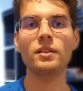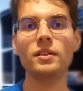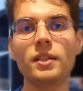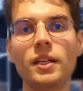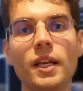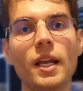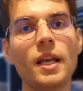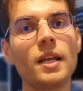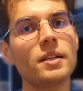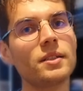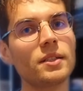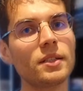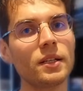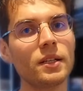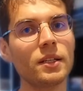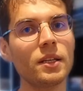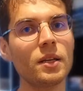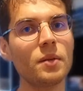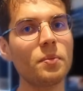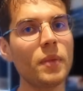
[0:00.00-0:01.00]
The case
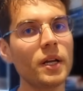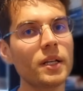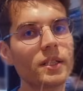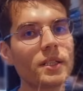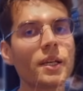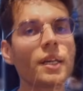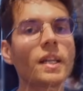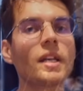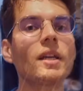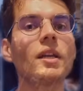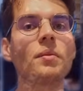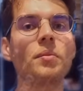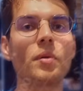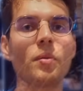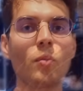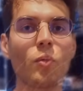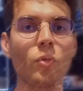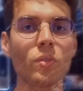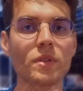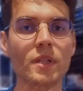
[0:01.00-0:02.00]
study might take a little bit
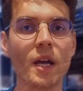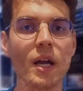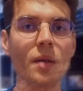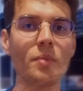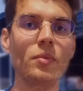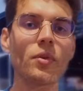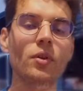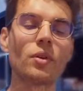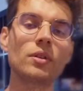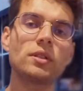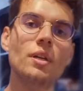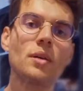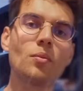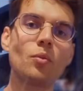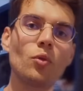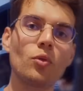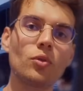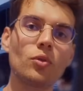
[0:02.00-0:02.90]
more time because there are more